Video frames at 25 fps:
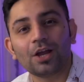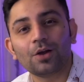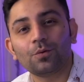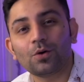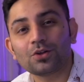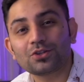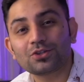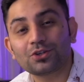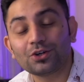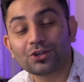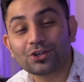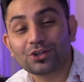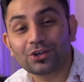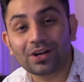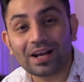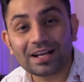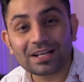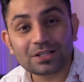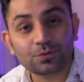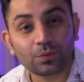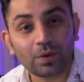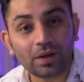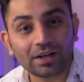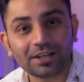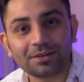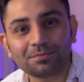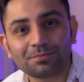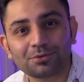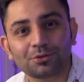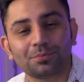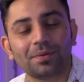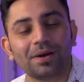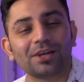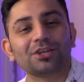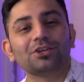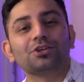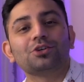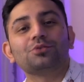Hey, what's good you guys? Welcome to
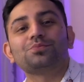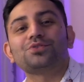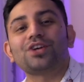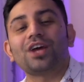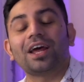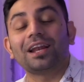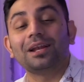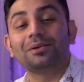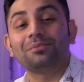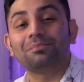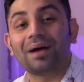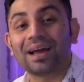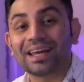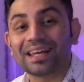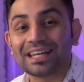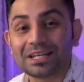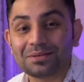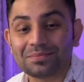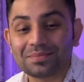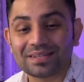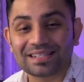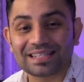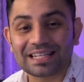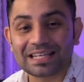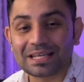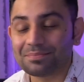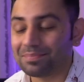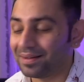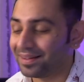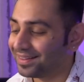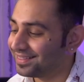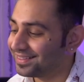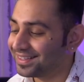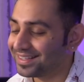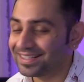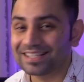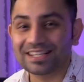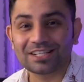my YouTube channel. My name is Deep and
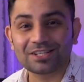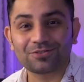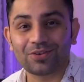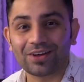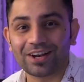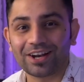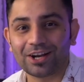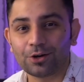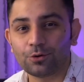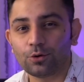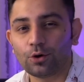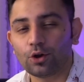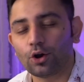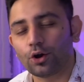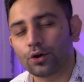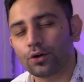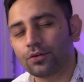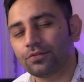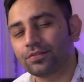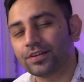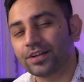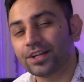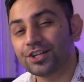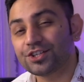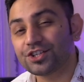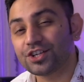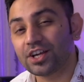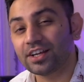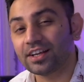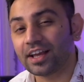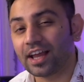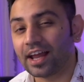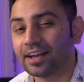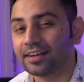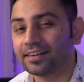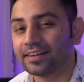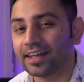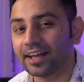this is where I do a lot of DJing
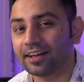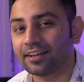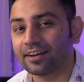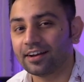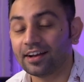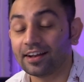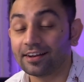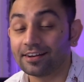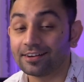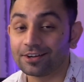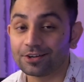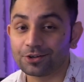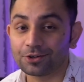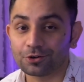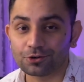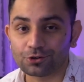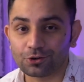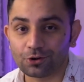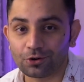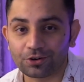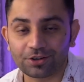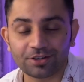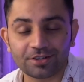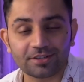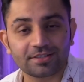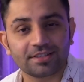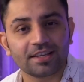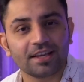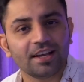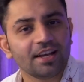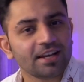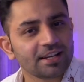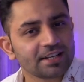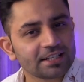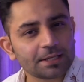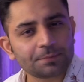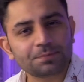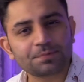and tech related
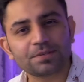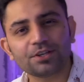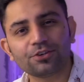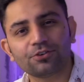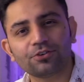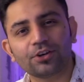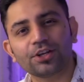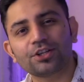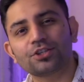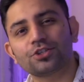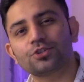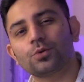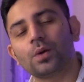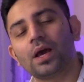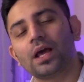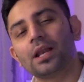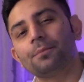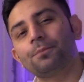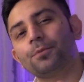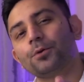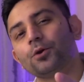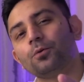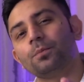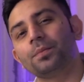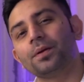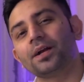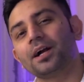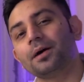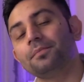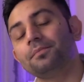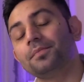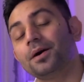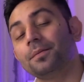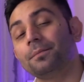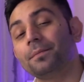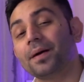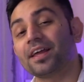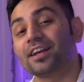tutorials, tips and tricks to help you
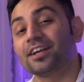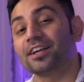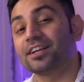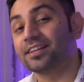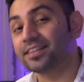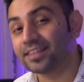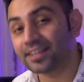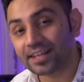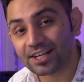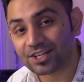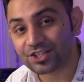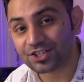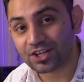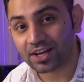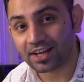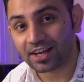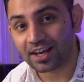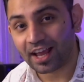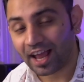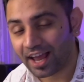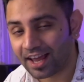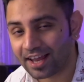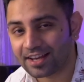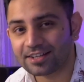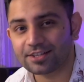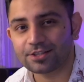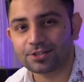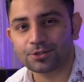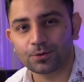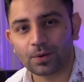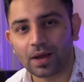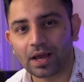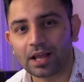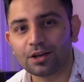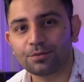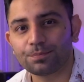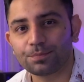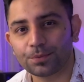become a better DJ and to
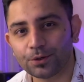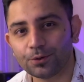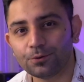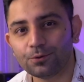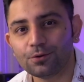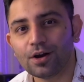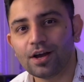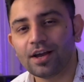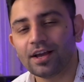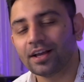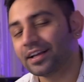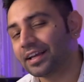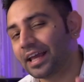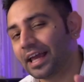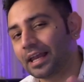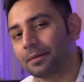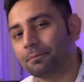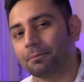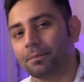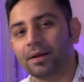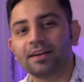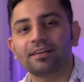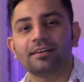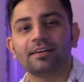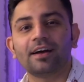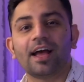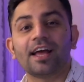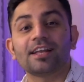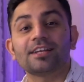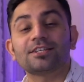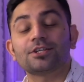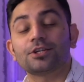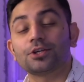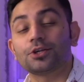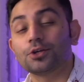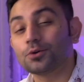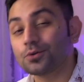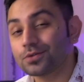help you get better
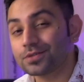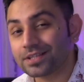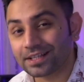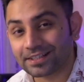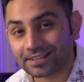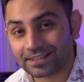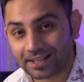at using